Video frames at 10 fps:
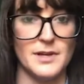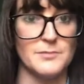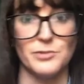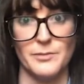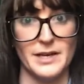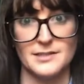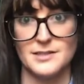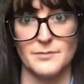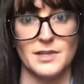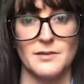implement
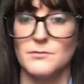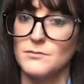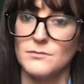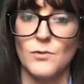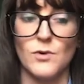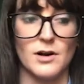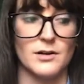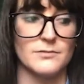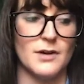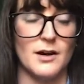something
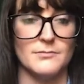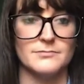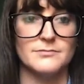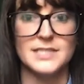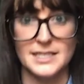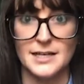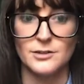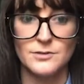more detailed.